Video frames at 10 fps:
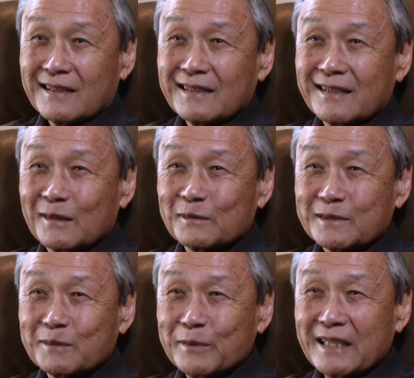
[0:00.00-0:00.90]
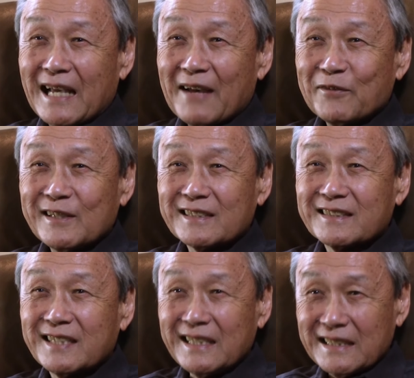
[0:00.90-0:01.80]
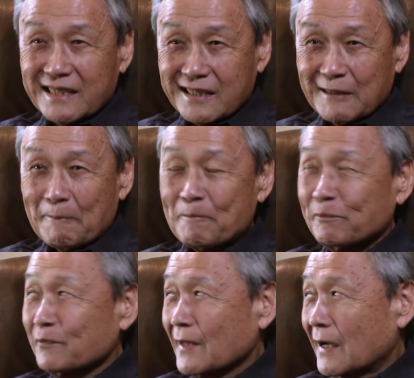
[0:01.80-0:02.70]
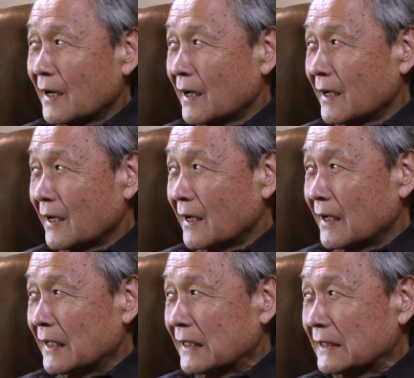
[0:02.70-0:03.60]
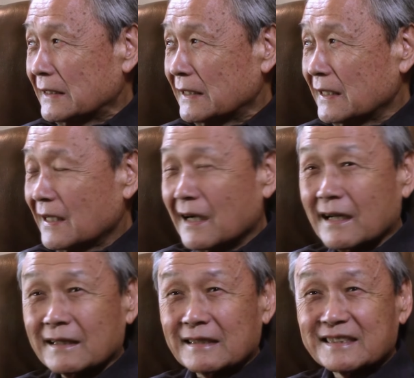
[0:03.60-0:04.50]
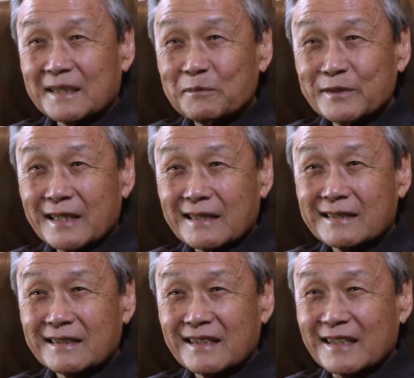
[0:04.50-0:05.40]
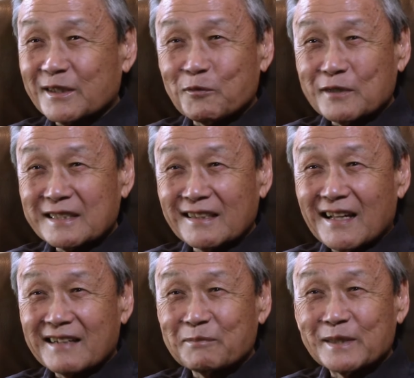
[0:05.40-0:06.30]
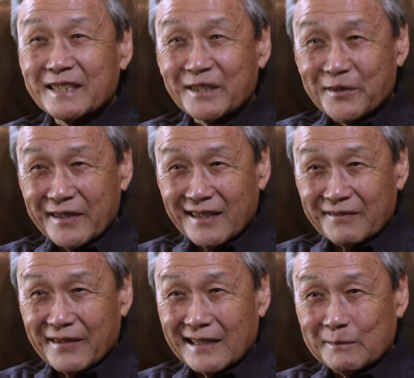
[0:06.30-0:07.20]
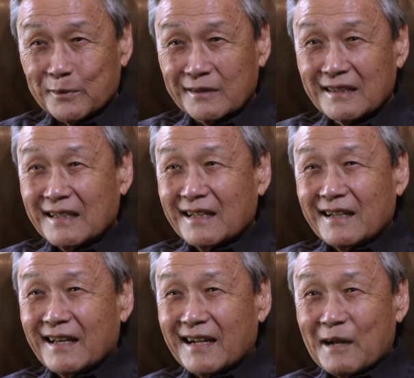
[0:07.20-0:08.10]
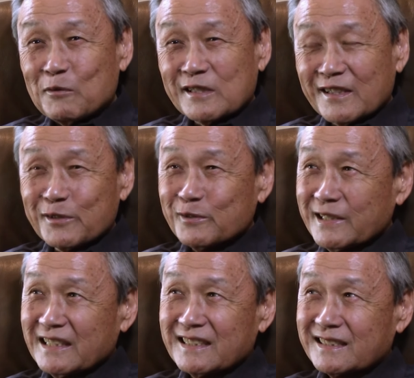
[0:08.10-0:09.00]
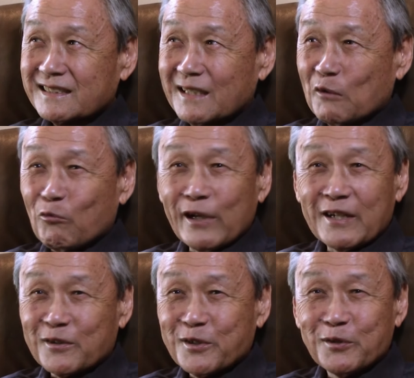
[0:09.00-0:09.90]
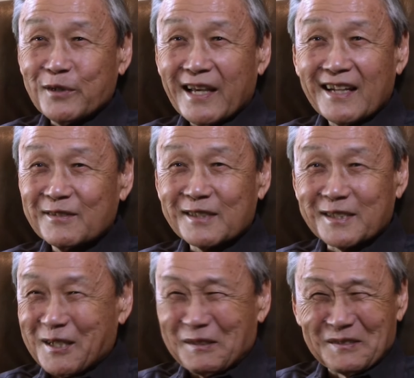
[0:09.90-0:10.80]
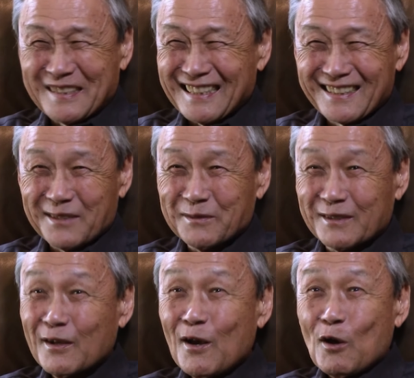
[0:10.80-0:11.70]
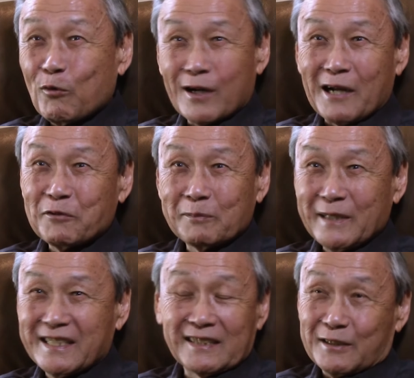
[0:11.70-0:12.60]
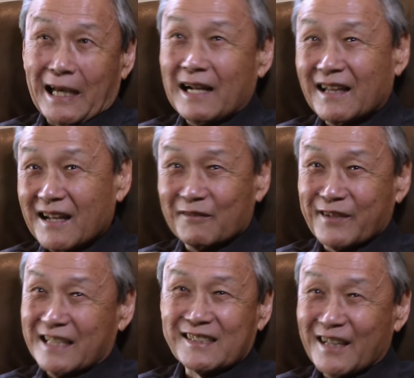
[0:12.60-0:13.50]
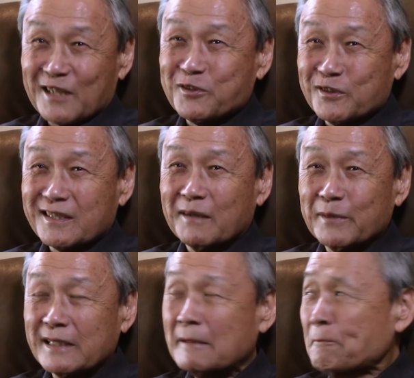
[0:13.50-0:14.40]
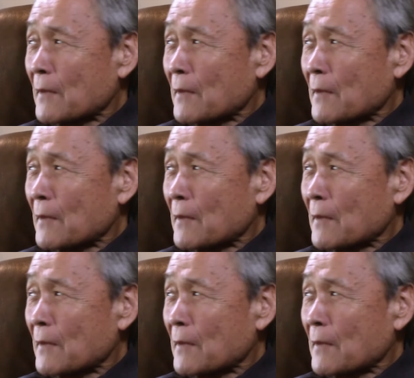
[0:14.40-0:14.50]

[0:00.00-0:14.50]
to be having to teach on a subject that there wasn't a lot of material available, and I was literally just a week or two ahead of the students in terms of what I would be teaching. So I had a lot of guest lecturers come in,